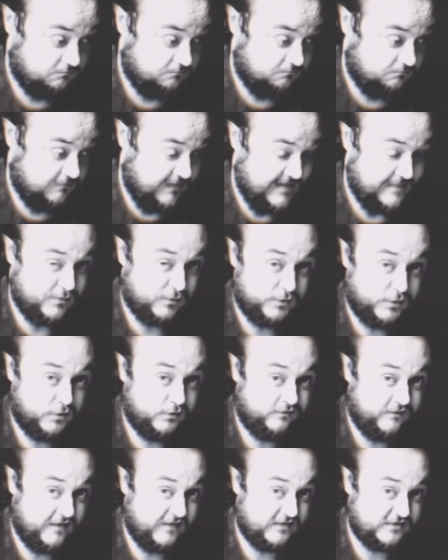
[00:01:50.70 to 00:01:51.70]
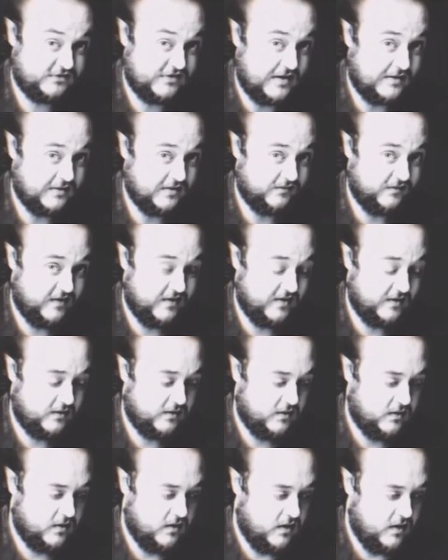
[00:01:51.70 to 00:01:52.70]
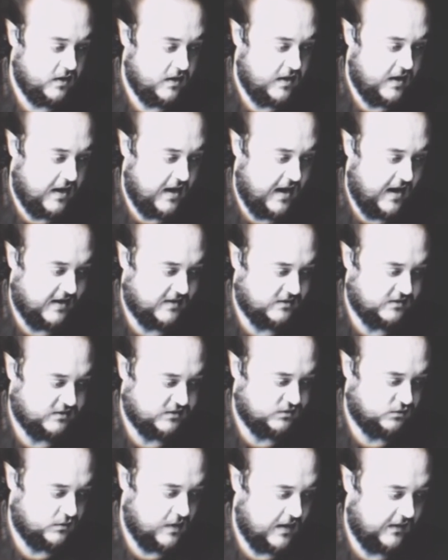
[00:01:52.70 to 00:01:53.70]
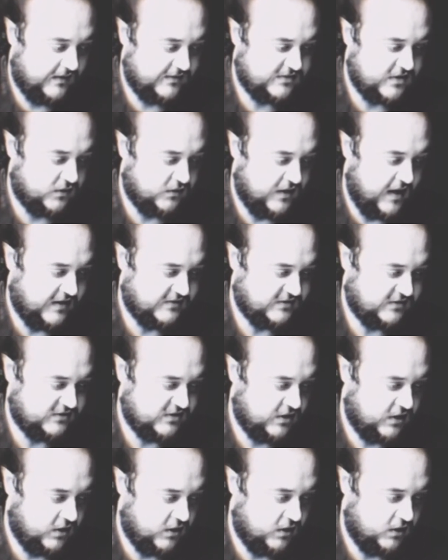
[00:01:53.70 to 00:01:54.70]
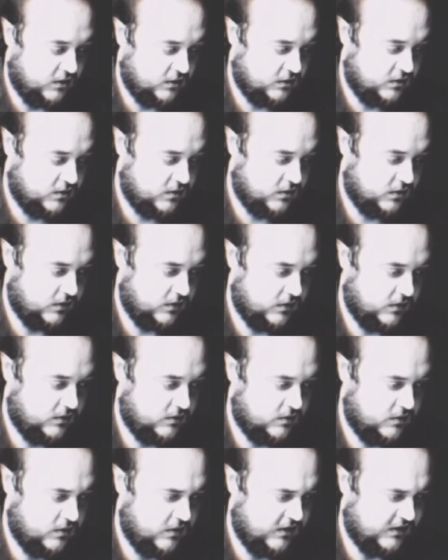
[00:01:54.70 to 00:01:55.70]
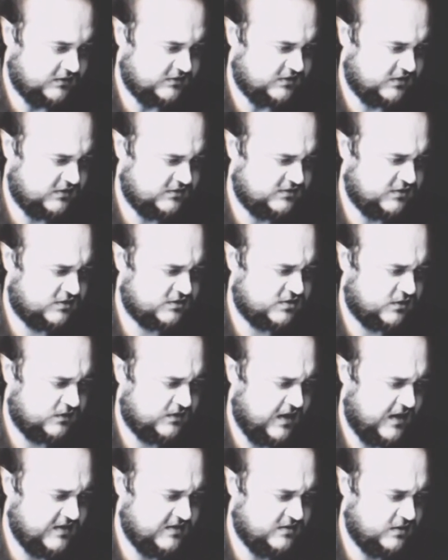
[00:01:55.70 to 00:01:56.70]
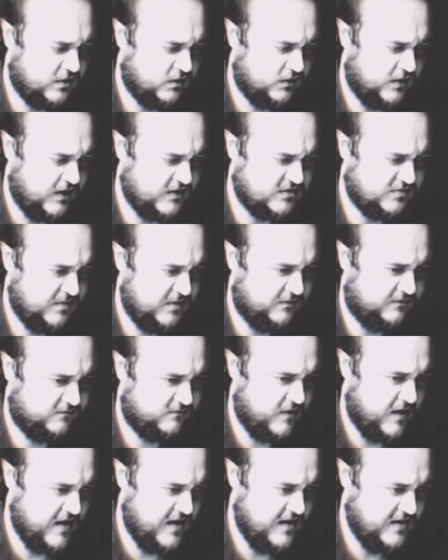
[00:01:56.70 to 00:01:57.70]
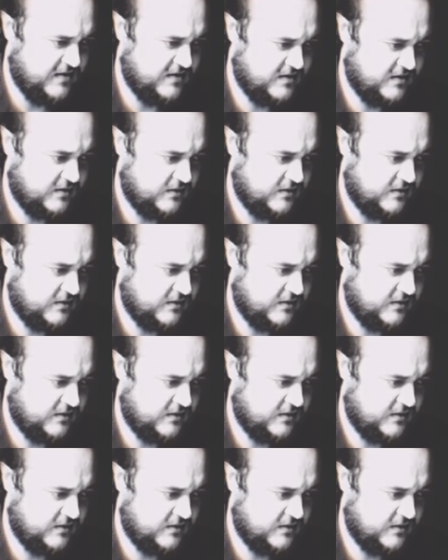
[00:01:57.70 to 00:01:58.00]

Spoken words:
people do feel ashamed of it. And while it's okay to talk, it's also okay to be afraid.